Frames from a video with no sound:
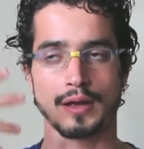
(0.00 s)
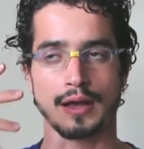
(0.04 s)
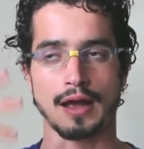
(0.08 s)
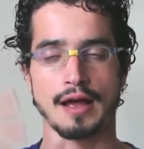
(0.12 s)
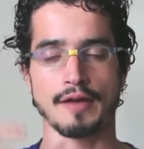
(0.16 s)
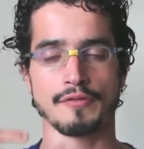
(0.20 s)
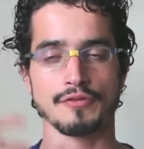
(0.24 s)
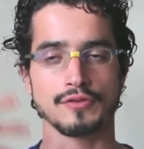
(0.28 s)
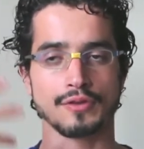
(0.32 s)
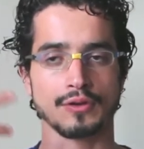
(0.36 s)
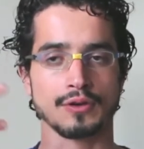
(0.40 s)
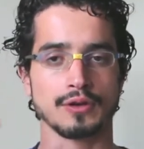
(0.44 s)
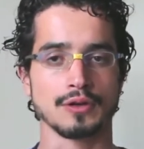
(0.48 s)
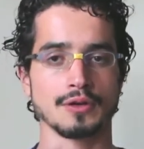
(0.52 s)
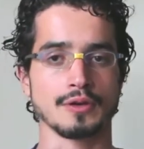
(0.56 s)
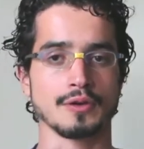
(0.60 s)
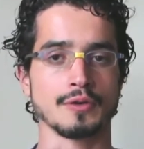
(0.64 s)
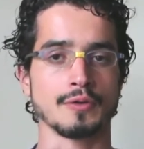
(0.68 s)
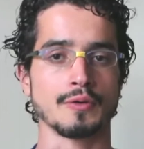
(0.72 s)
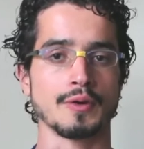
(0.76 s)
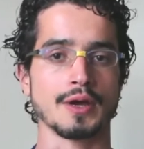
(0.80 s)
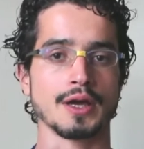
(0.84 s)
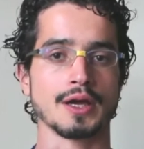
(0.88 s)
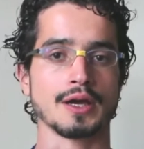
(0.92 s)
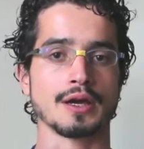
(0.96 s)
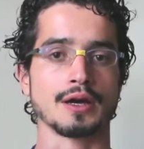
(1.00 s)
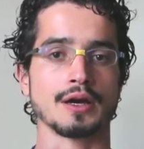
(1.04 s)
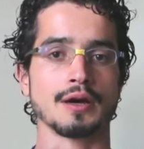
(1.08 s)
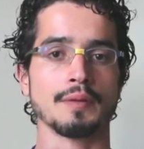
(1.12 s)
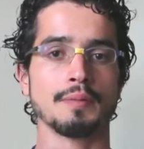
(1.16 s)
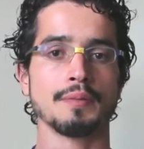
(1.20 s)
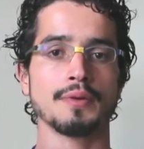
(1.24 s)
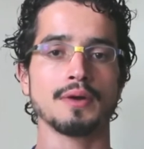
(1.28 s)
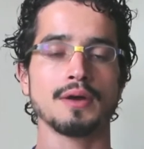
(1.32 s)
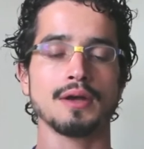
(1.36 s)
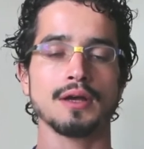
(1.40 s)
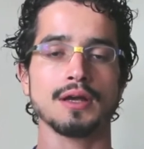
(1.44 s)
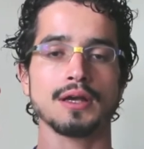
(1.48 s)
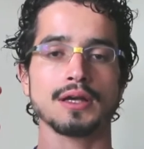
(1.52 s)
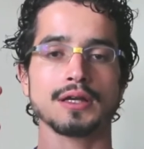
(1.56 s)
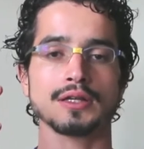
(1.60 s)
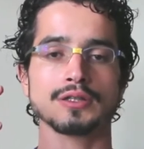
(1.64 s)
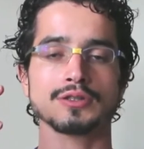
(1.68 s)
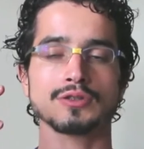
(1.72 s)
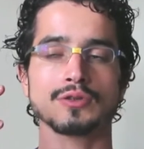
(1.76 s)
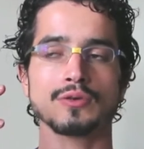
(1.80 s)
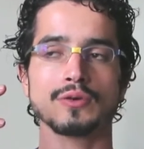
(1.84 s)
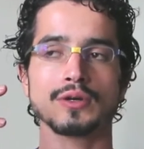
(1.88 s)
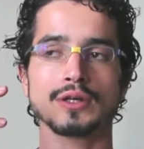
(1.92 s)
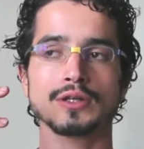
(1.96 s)
after you wake up,
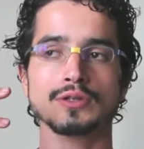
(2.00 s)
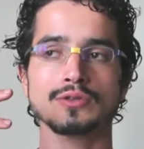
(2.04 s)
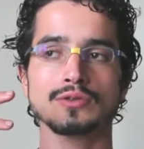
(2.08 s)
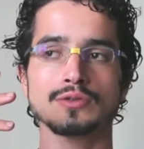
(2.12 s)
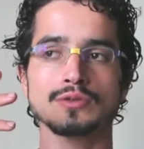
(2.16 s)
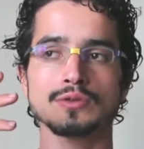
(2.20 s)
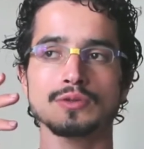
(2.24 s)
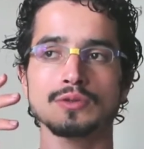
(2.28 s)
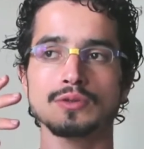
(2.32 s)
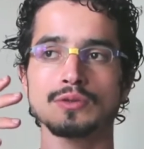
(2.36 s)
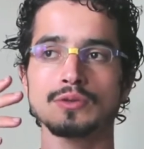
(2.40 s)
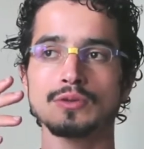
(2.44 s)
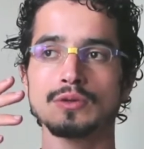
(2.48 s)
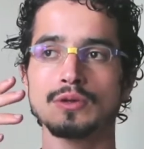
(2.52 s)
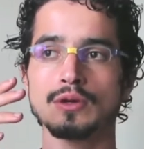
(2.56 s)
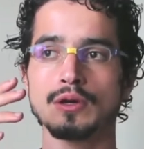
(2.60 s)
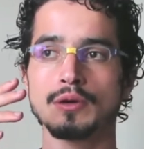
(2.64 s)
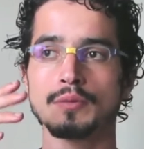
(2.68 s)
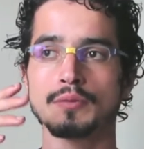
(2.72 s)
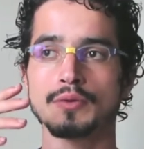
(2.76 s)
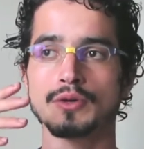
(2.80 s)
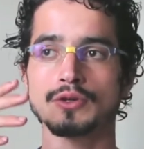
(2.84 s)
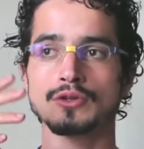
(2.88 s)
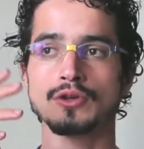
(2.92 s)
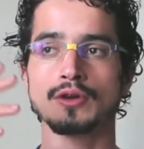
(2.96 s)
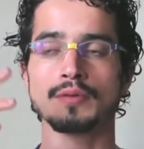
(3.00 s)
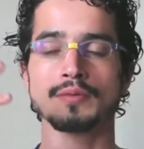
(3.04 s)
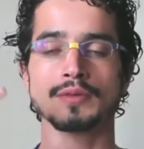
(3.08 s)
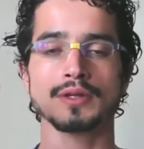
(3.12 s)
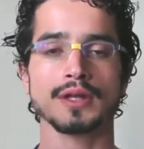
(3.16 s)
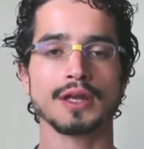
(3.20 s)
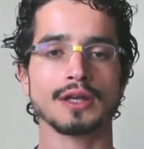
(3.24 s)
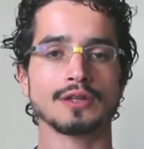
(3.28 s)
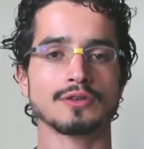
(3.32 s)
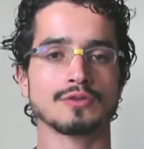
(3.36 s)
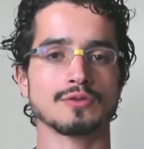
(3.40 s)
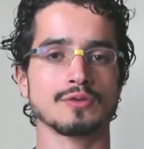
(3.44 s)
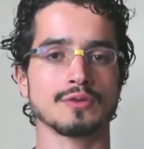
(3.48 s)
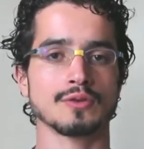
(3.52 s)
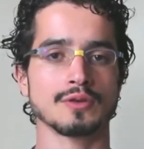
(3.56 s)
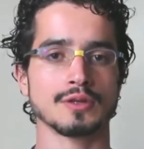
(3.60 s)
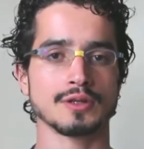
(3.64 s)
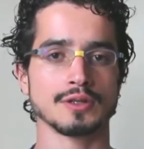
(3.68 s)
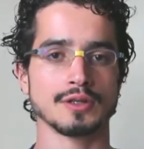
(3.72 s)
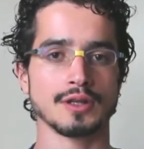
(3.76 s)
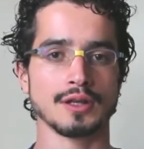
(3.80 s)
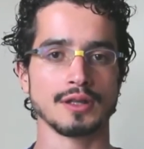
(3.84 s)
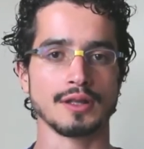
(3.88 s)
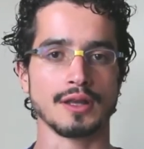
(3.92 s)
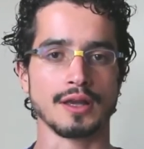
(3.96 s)
is going to predominate
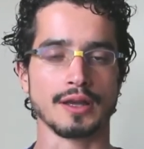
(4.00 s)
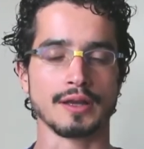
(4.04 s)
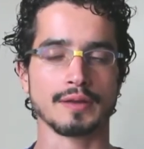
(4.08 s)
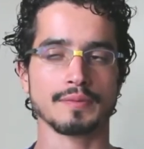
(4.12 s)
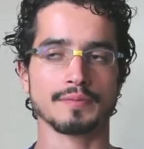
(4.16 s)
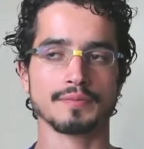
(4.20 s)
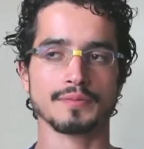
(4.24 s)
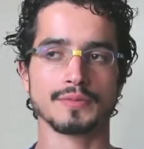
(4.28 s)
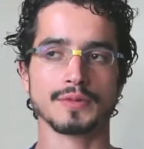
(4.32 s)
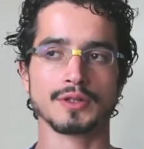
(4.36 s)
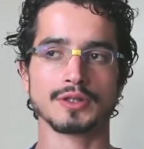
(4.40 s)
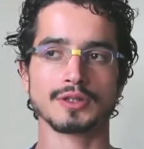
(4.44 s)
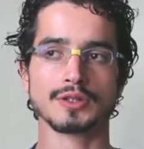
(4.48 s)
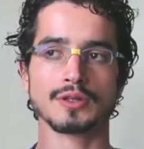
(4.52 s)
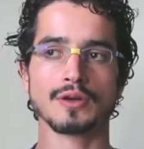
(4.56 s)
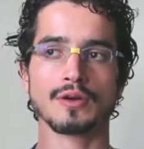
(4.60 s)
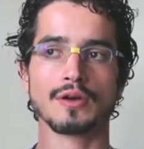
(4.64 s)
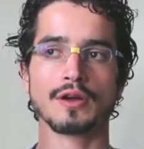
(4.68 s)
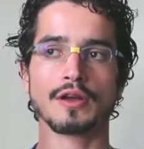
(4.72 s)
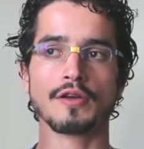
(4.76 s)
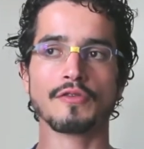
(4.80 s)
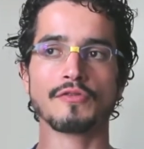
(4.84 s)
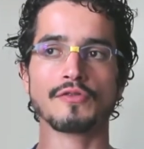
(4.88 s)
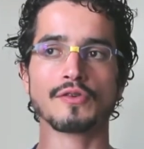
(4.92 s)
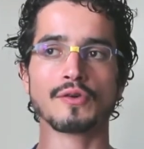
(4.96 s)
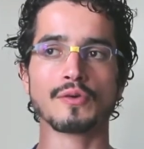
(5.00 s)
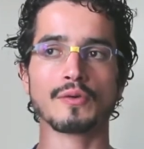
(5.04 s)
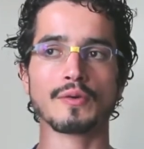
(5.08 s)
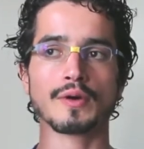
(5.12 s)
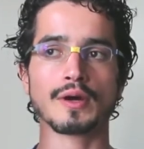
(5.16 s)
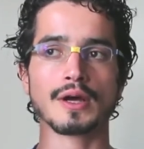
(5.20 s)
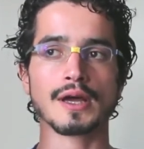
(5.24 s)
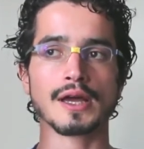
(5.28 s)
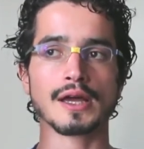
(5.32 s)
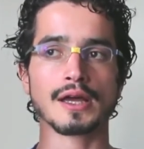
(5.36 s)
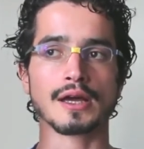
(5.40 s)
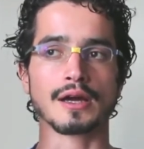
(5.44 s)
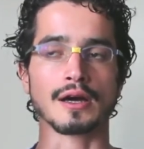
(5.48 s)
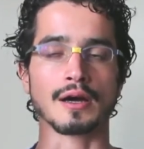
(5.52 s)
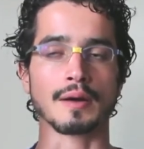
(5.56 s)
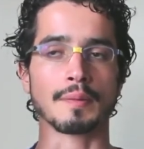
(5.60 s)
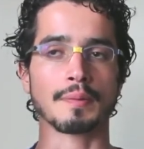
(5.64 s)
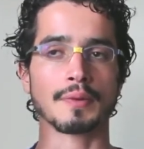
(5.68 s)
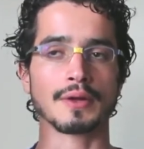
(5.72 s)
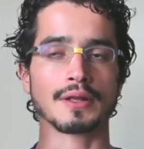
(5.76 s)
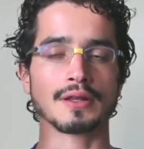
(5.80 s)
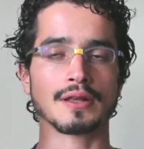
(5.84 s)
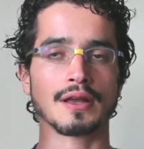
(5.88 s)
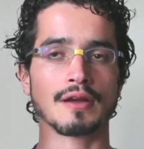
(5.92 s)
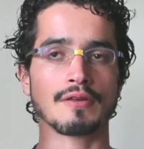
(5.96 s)
during the day. So if you wake
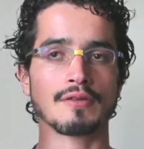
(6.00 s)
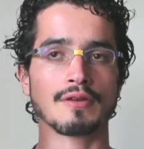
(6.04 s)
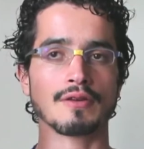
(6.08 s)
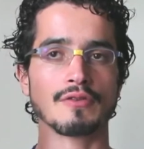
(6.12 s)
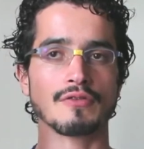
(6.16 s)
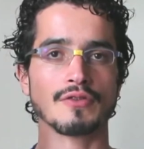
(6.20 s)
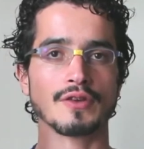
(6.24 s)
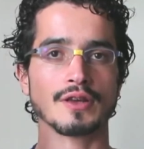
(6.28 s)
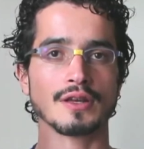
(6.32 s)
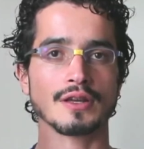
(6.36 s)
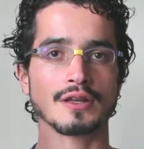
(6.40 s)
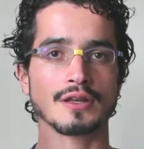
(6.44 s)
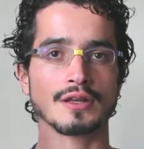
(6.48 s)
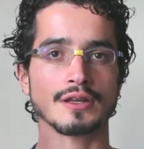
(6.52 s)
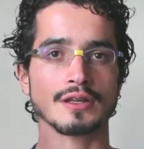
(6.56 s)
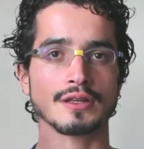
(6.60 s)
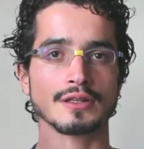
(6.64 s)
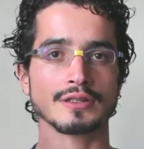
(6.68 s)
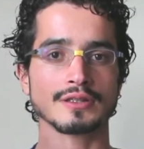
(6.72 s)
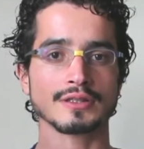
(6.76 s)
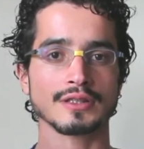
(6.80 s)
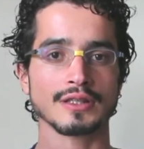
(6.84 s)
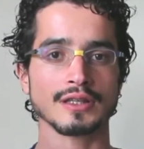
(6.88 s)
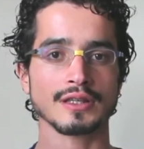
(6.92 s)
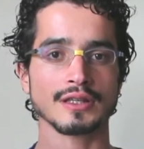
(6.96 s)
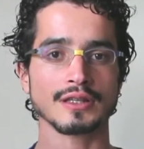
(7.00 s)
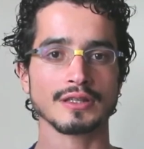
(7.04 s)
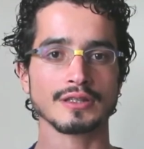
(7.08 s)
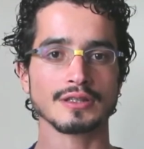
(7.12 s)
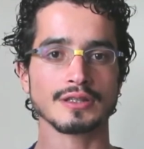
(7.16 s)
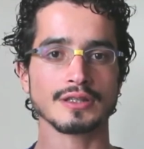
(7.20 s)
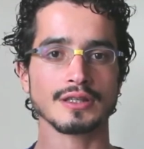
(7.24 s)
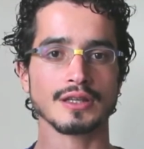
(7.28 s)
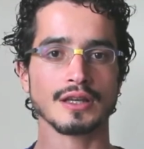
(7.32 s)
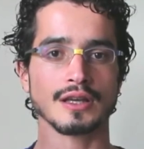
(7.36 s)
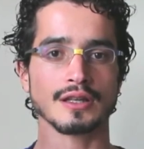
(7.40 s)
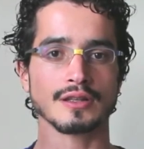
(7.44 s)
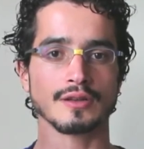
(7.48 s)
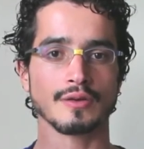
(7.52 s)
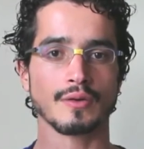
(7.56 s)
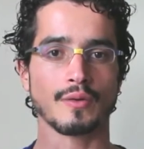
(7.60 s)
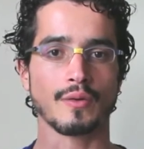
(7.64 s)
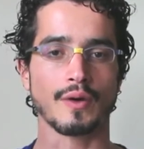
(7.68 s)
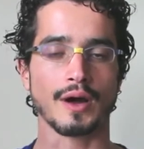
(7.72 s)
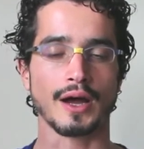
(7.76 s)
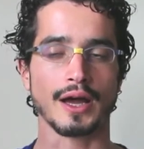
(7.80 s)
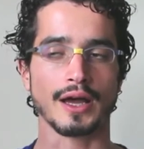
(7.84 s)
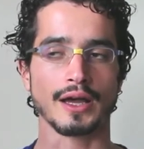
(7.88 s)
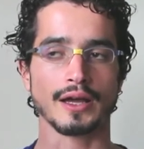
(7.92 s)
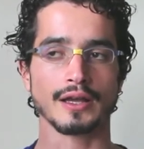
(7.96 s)
up and everything is easy and
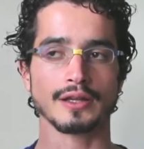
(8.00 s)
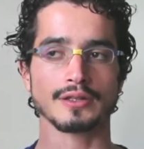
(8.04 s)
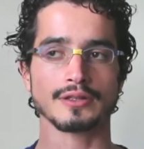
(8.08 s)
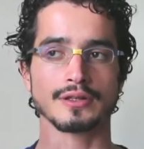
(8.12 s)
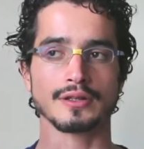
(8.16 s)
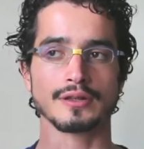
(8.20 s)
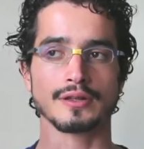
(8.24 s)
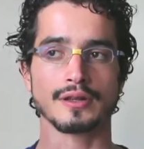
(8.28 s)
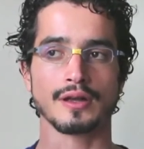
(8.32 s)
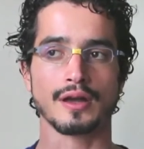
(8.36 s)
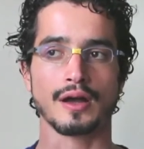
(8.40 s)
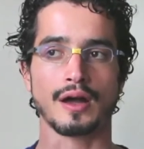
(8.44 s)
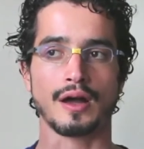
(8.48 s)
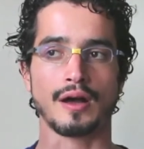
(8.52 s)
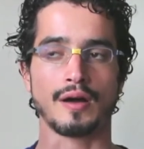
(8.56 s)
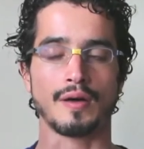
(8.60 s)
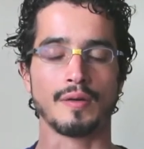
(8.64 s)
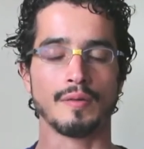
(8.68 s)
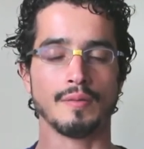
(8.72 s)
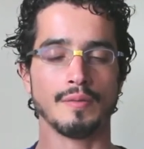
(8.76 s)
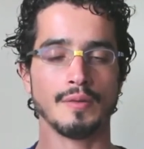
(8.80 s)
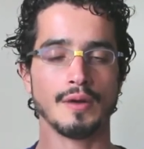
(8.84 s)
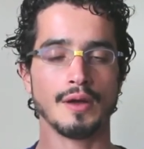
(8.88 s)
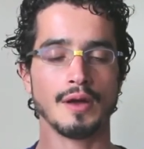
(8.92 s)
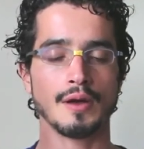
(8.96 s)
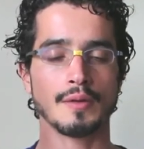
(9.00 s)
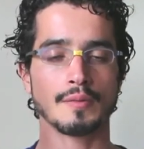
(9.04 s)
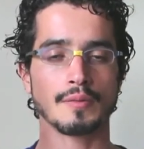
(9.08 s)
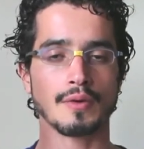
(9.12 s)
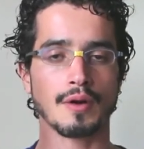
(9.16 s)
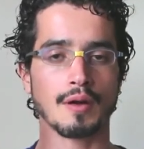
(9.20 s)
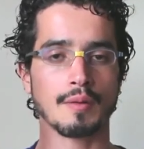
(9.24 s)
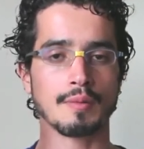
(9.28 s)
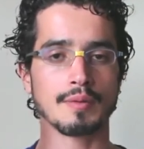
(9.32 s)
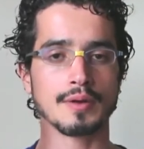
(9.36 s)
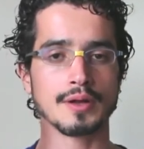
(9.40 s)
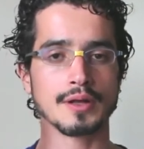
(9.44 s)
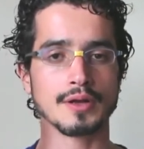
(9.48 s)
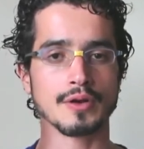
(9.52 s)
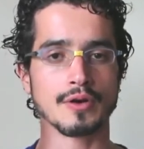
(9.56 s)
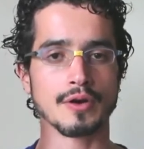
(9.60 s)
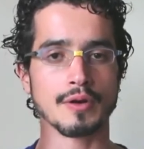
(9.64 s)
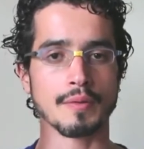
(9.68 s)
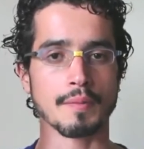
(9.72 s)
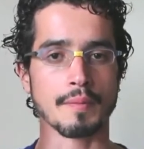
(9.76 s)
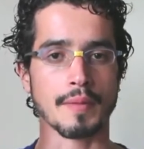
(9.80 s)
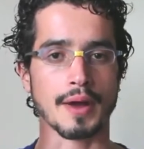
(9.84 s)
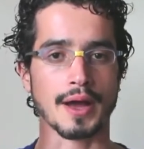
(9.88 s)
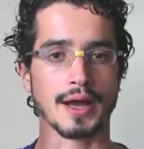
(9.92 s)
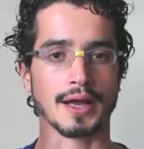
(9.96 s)
quiet and calm, probably
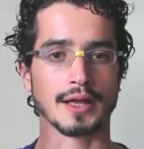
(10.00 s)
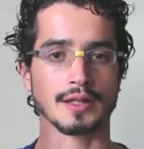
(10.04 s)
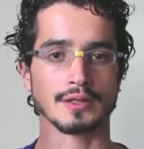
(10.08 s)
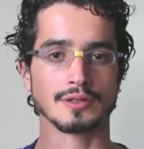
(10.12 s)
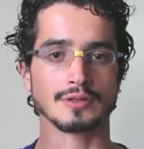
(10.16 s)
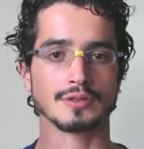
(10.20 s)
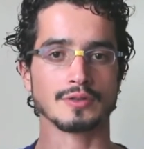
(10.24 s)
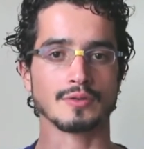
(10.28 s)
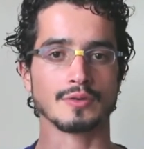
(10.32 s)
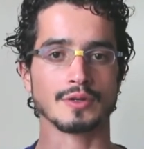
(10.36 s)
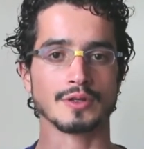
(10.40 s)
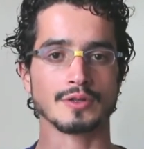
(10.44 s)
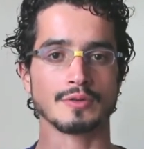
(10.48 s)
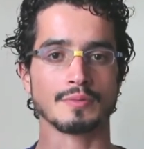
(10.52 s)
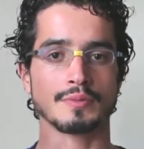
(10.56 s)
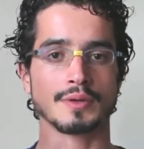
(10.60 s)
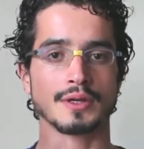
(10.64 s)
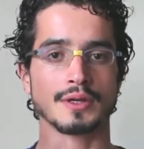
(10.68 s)
your mind is going to